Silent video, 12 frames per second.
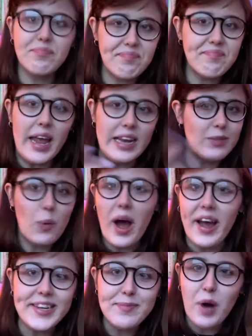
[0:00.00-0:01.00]
It's
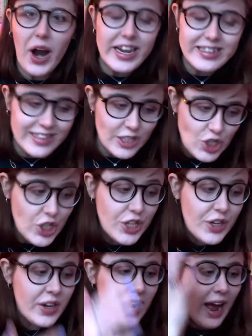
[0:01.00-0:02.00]
why Pride is in
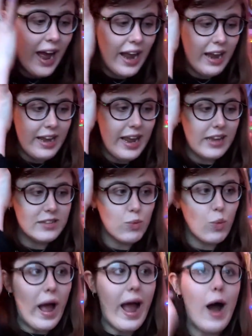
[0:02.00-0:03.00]
June, and it's
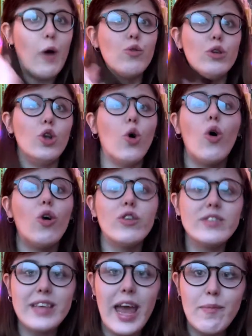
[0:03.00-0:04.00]
how
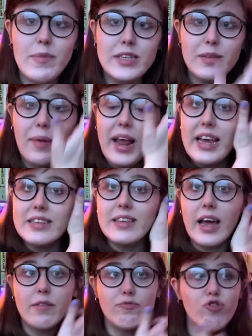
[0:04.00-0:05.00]
laws came into place
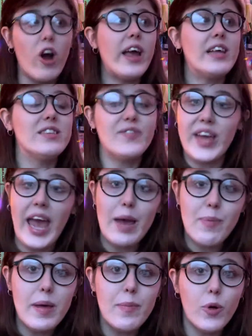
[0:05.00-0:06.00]
and rights for gay
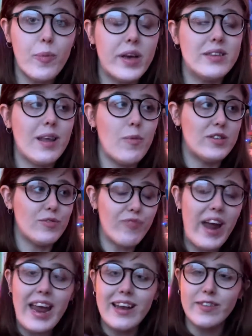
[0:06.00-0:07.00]
people, because there was a
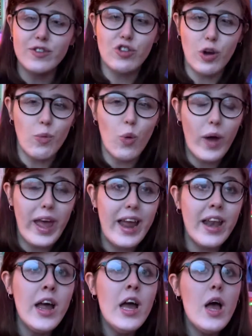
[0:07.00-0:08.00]
raid in the Stonewall
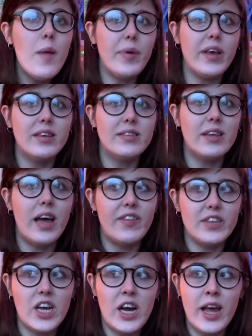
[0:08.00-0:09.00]
Inn, because at
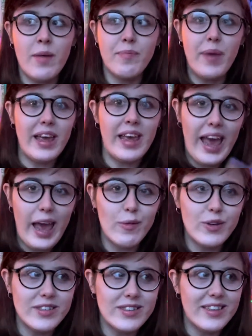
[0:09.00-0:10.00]
the time being gay
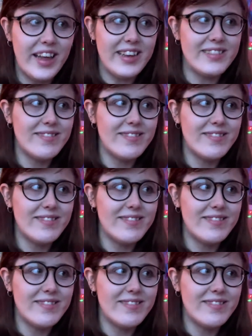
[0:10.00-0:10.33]
was like